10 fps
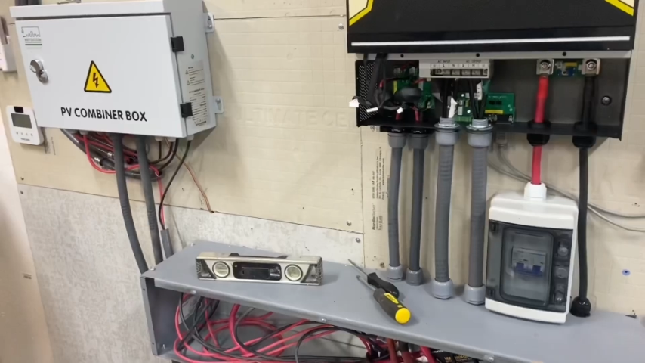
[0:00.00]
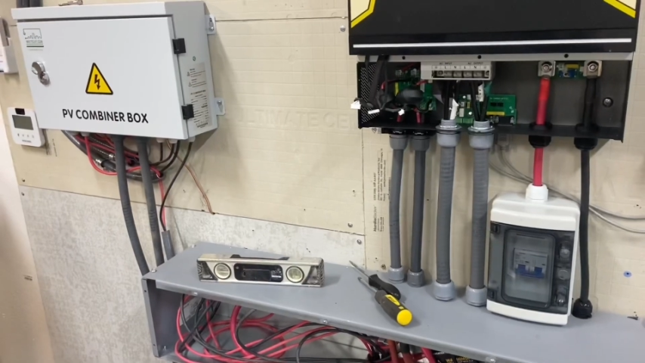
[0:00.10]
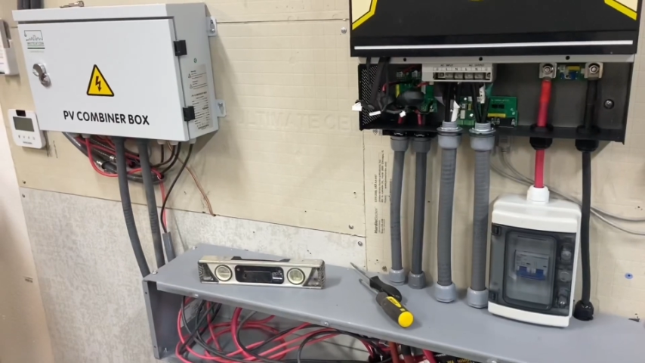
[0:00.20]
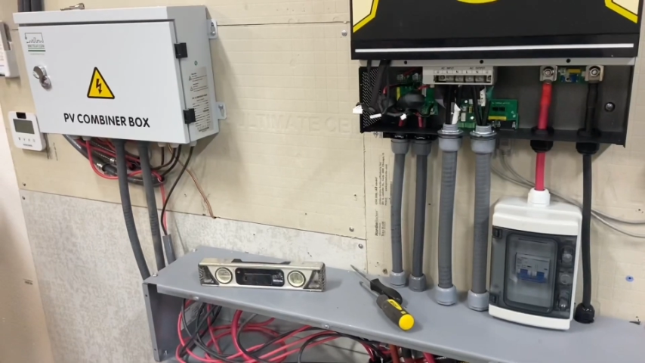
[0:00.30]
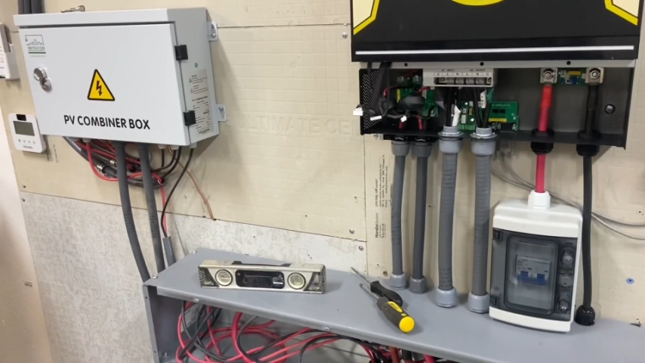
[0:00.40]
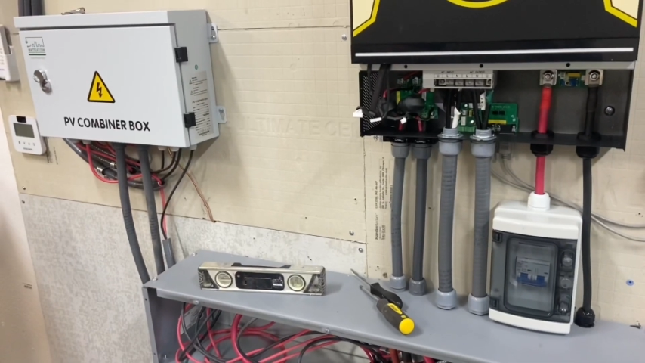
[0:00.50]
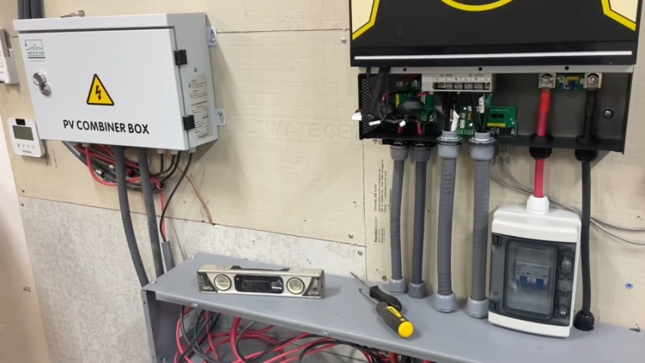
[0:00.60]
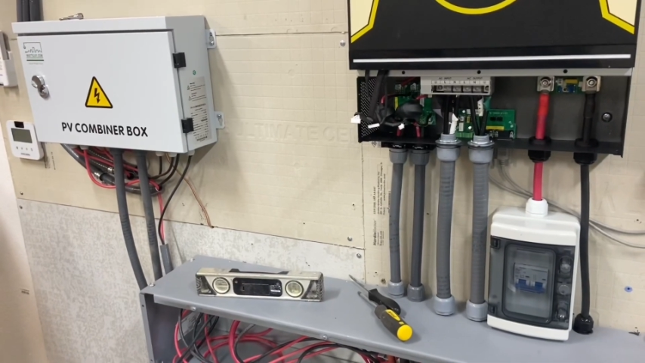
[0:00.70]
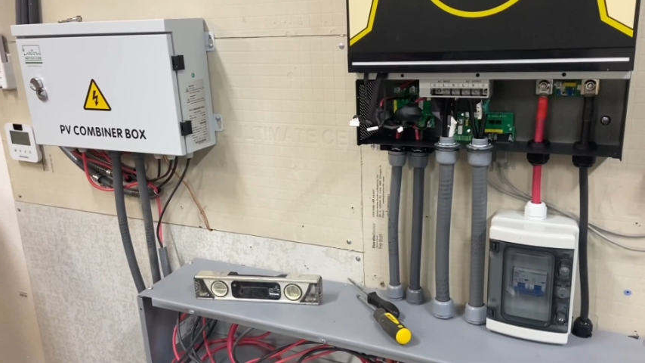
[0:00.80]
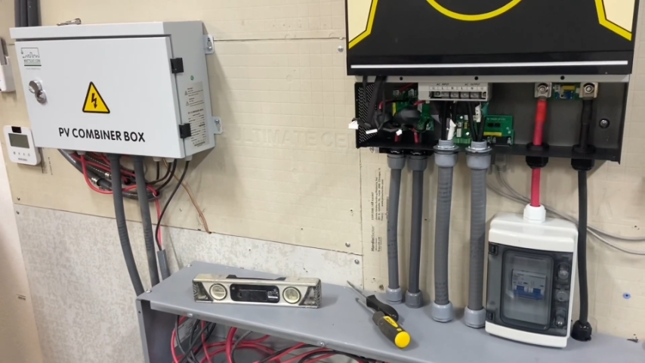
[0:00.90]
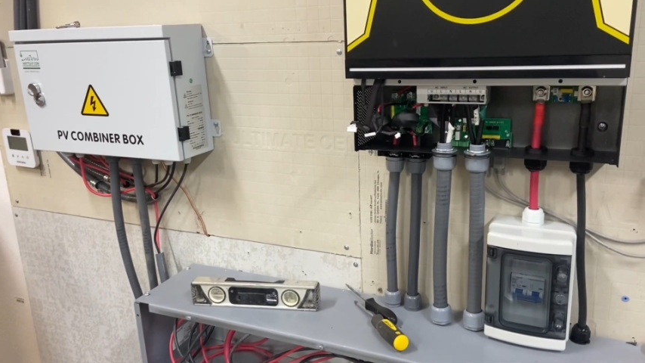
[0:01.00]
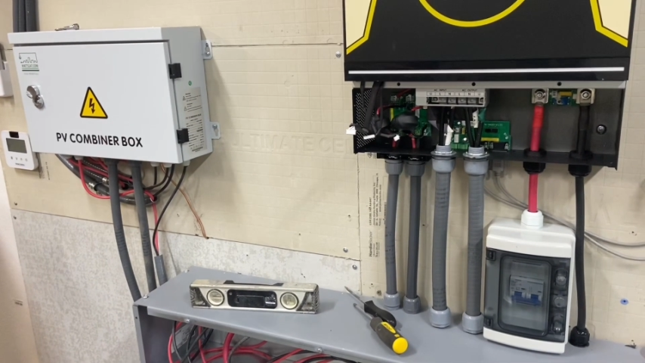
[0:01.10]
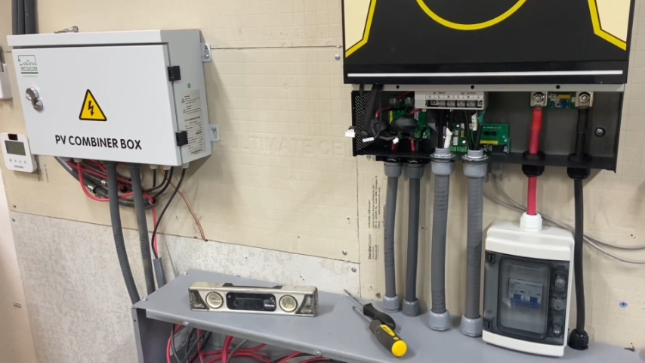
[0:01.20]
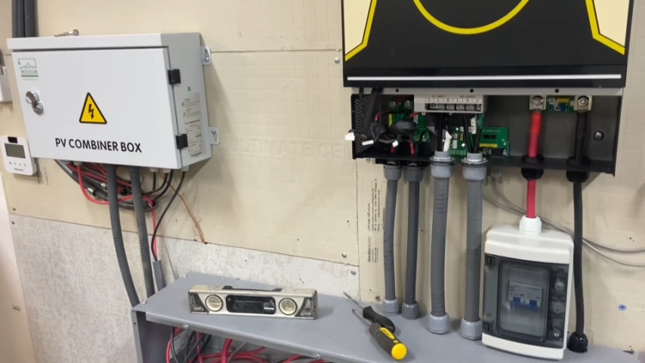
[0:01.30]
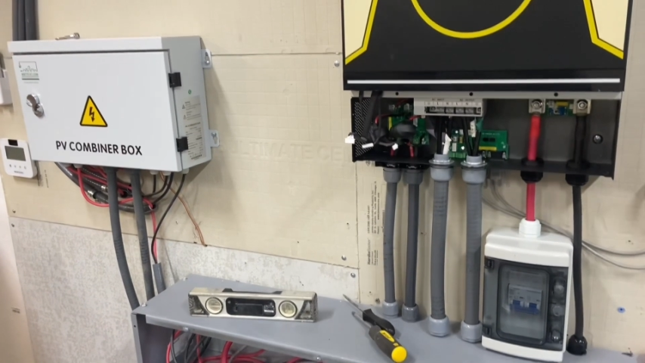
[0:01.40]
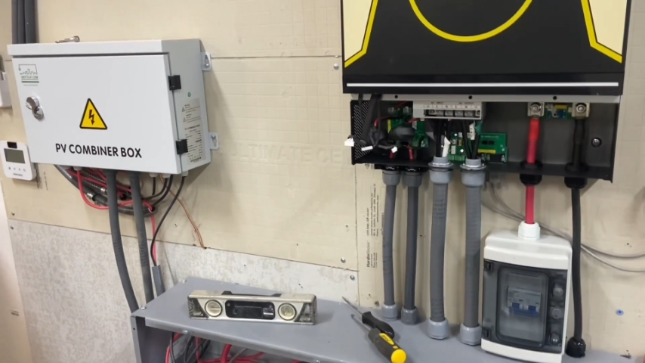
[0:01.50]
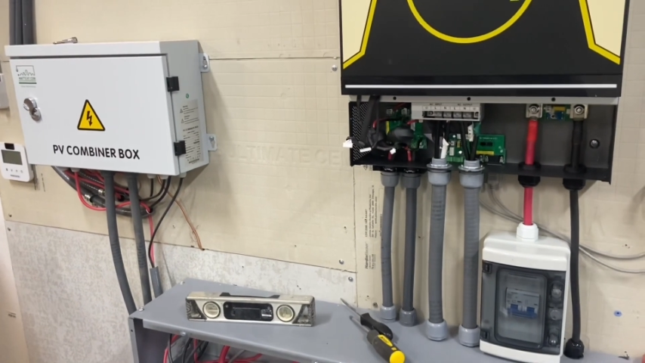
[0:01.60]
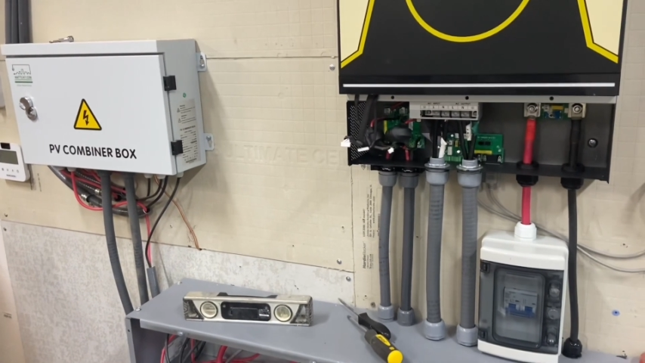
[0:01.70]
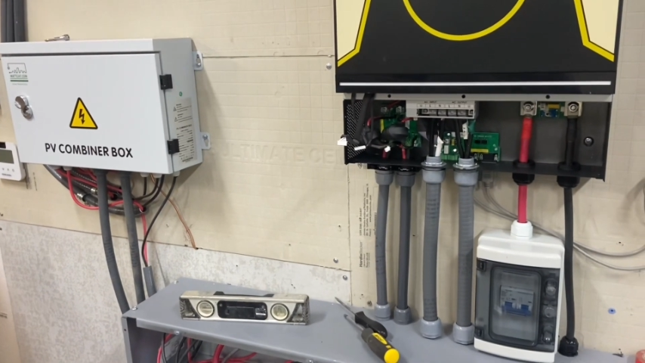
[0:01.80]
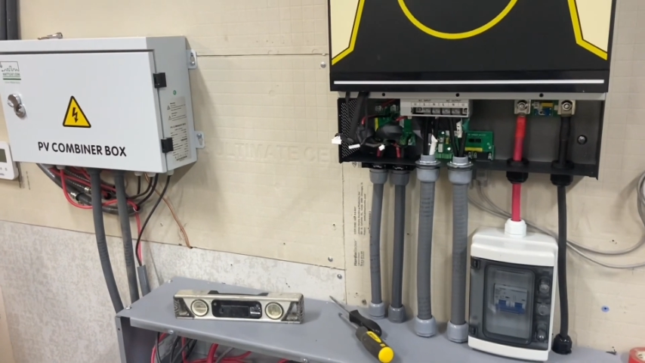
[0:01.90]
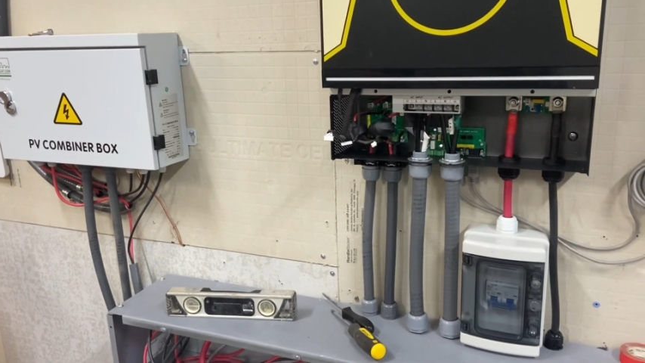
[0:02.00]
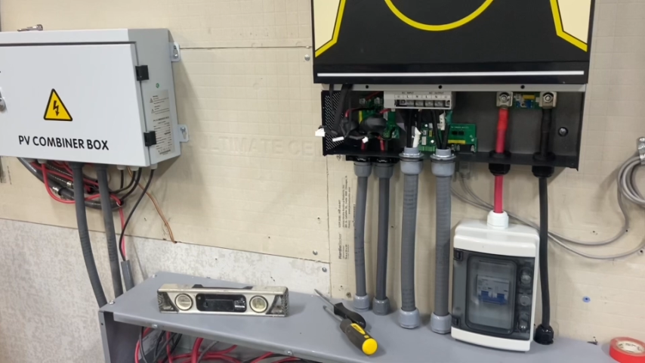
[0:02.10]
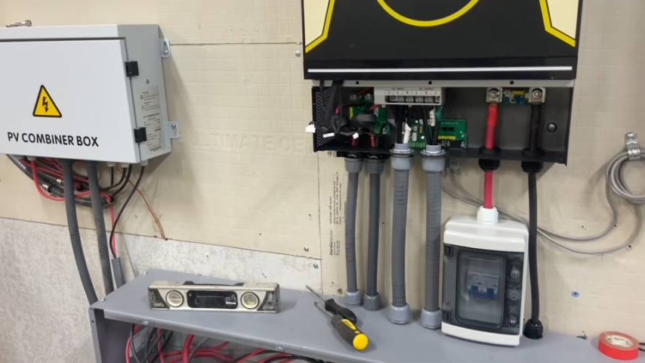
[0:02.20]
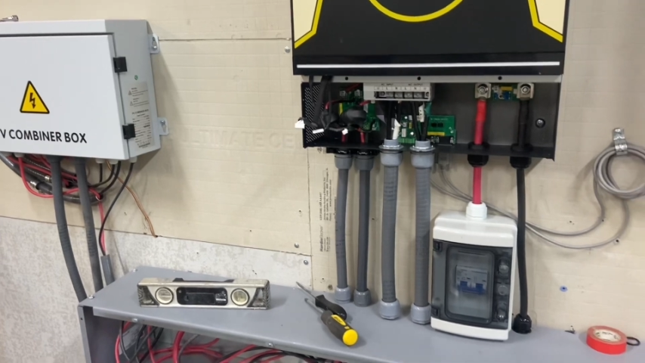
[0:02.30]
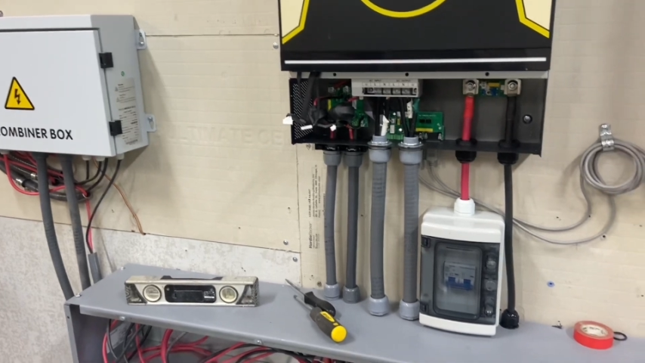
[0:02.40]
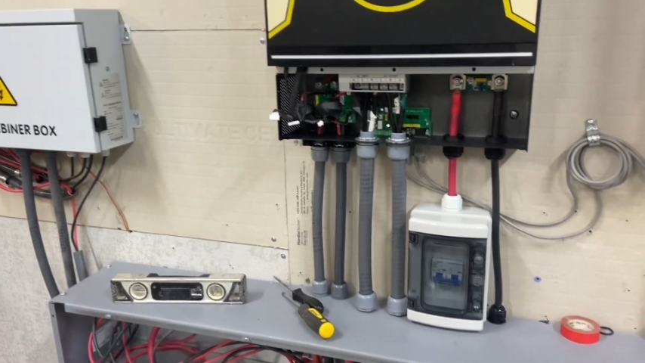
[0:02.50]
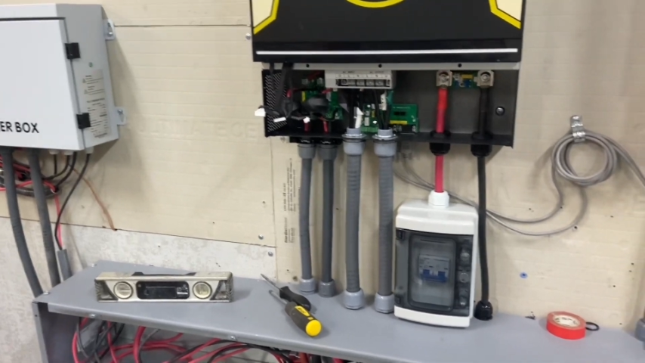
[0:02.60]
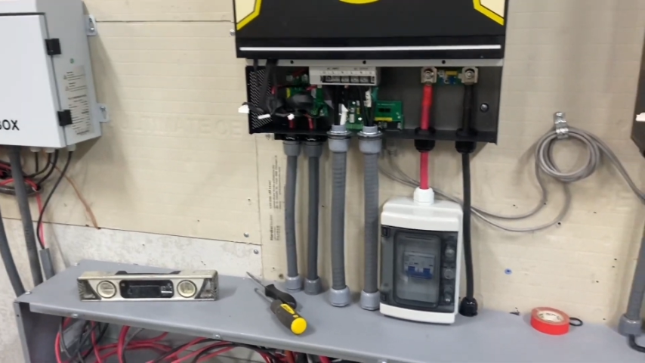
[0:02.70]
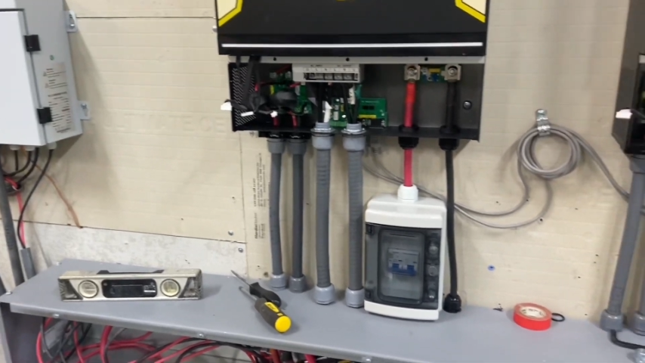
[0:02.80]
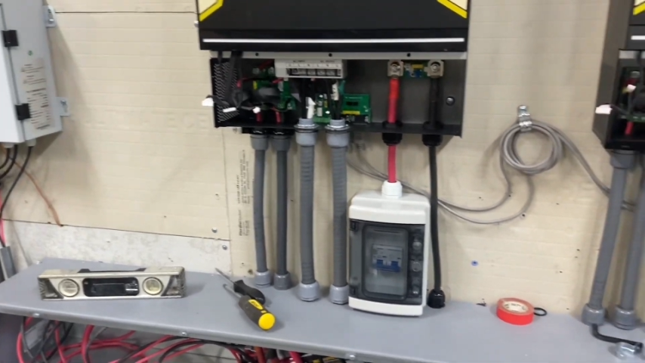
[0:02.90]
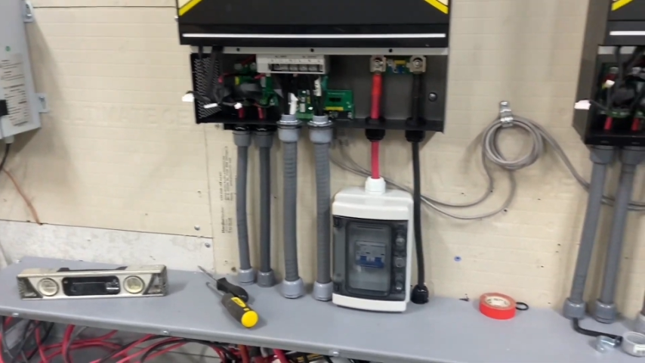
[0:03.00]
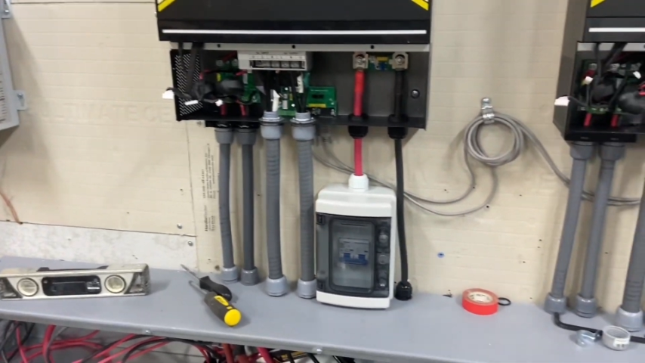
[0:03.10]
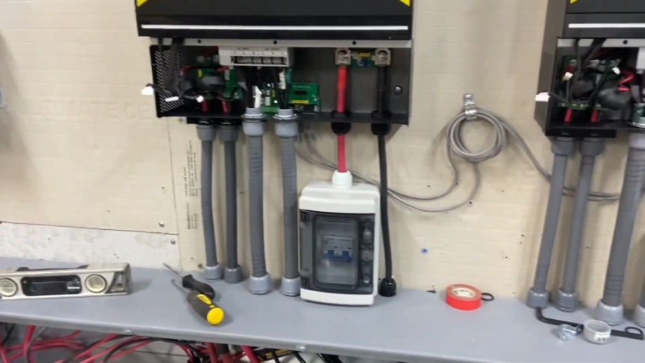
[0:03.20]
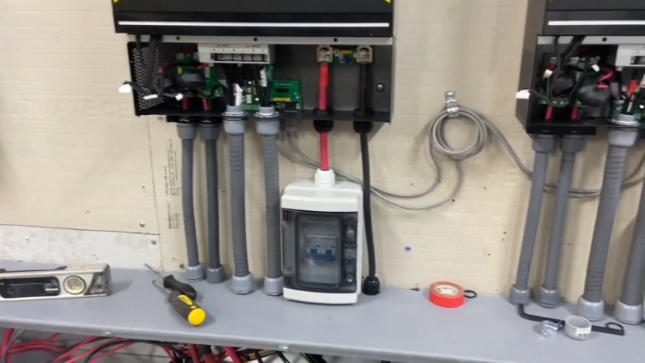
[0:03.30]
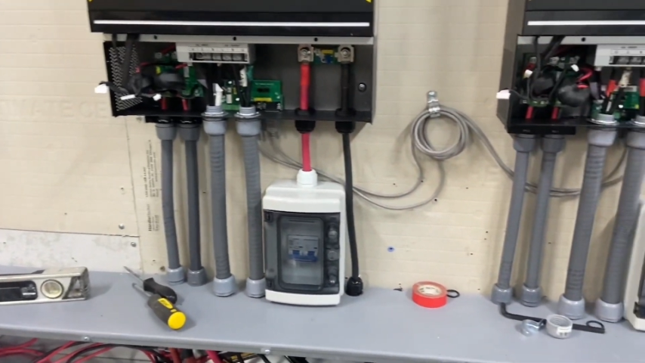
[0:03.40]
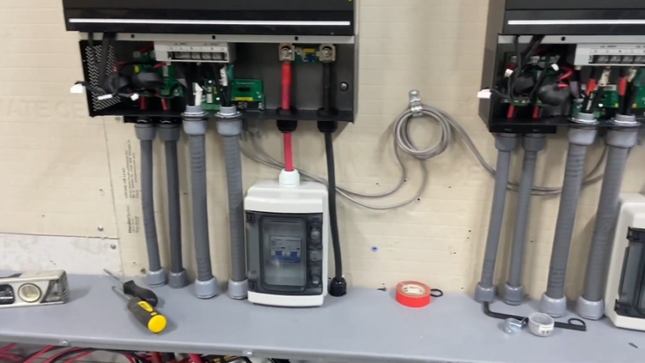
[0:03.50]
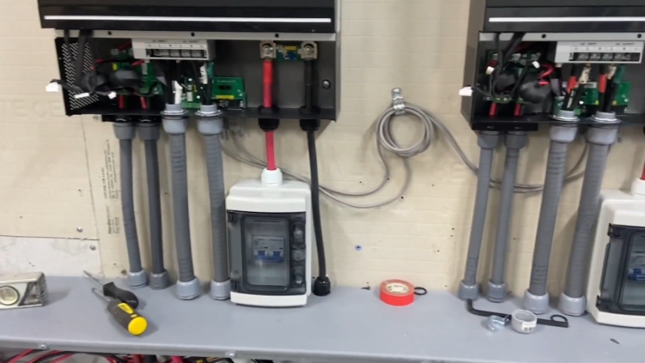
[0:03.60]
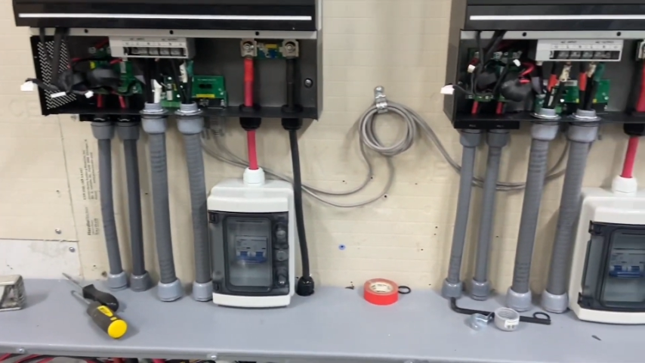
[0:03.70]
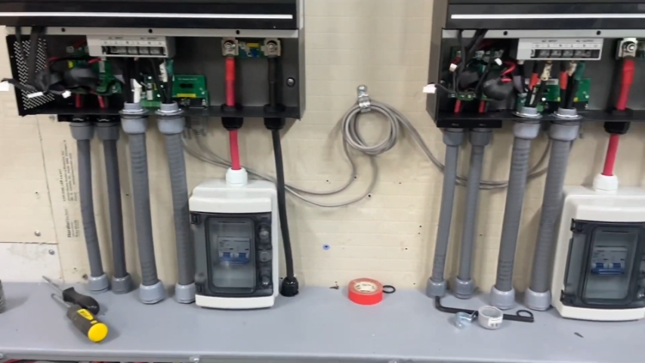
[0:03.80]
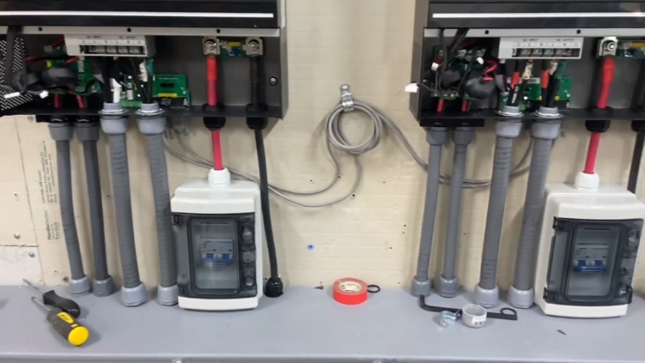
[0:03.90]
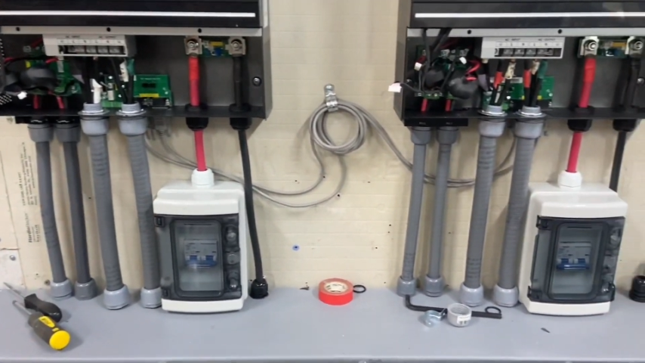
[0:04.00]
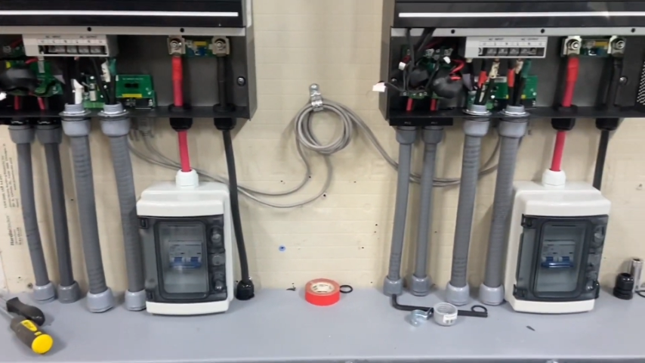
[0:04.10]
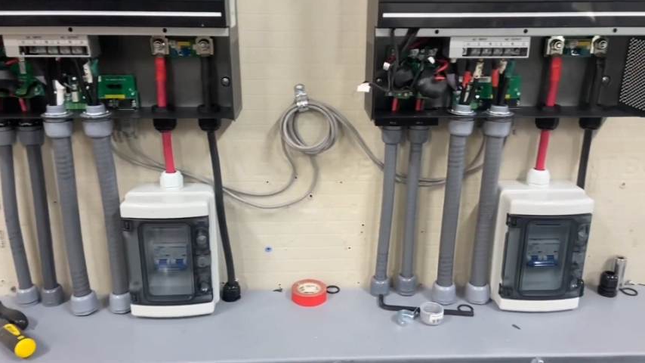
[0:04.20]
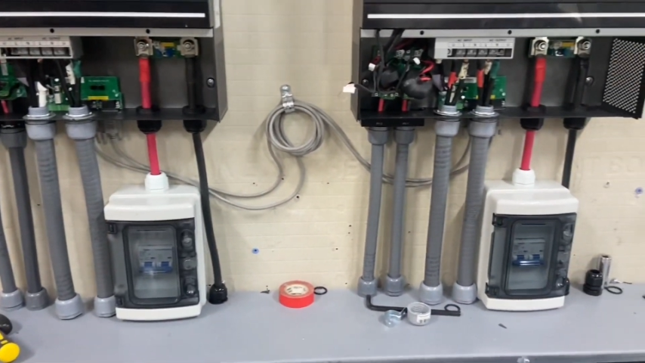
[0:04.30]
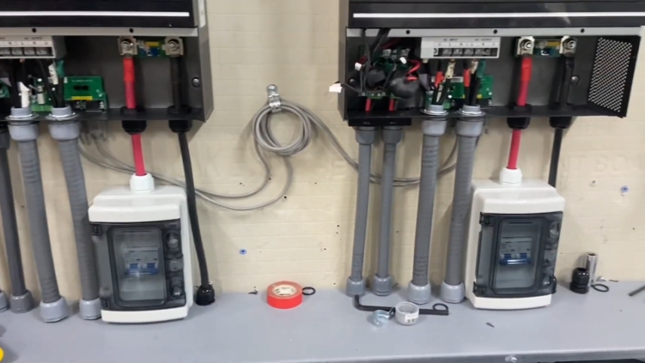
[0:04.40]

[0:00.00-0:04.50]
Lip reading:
(no speaker visible)